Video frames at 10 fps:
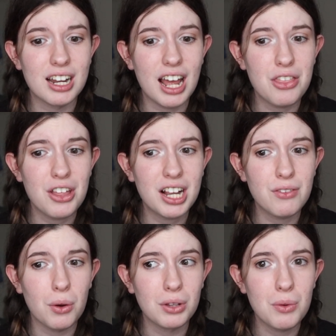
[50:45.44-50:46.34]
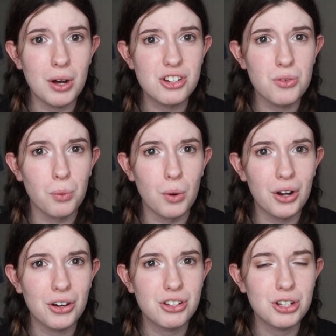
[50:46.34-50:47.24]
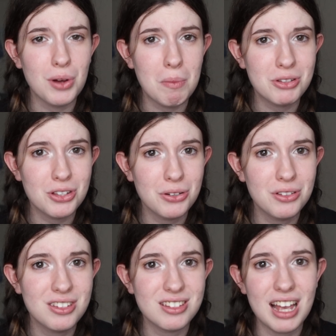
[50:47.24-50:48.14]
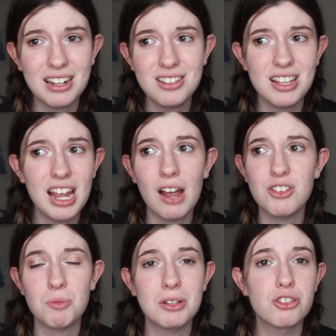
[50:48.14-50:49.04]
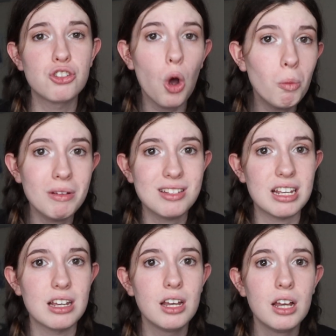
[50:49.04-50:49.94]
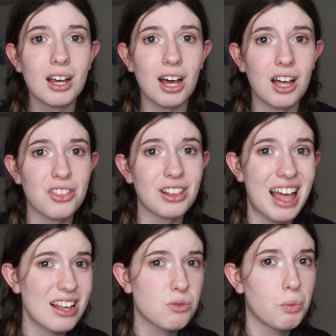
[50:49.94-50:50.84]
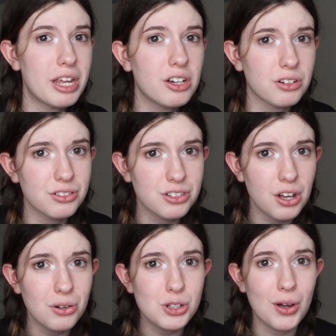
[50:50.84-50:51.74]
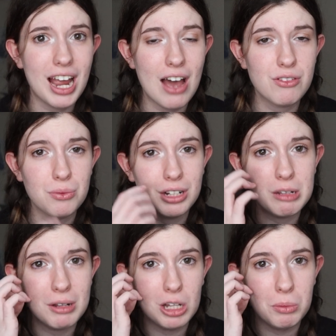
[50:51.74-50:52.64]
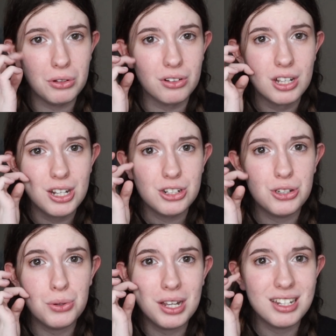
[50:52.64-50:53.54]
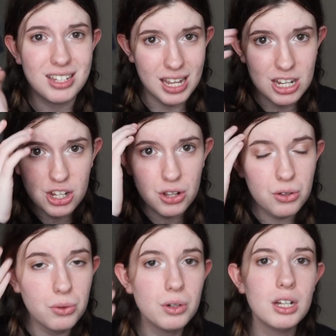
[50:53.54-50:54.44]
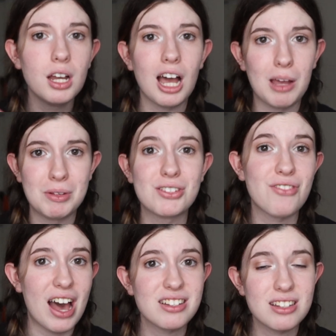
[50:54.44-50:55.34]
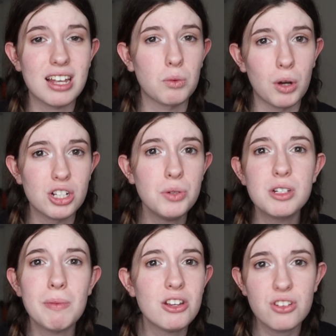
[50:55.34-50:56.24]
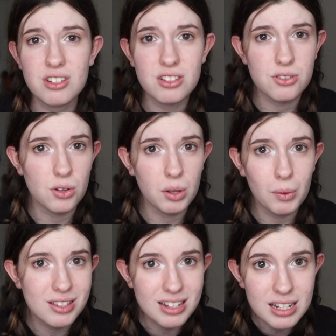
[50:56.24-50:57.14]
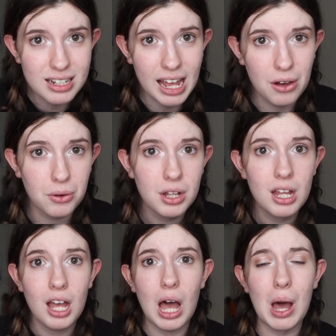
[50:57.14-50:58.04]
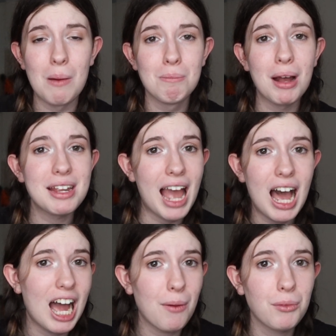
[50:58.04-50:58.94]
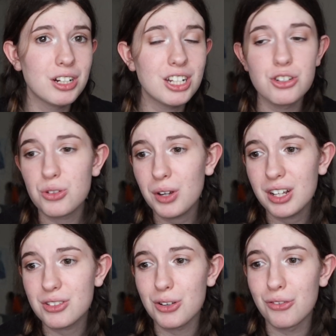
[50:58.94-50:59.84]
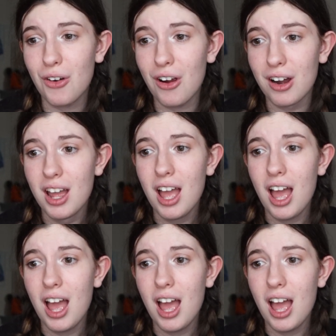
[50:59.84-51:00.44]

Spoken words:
I think I've only watched one or two episodes, sad to say. I've just been so busy the last week or so, so I haven't really been able to continue as fast as I'd want to, especially since there's only one season out. But yeah, I'm really enjoying it so far.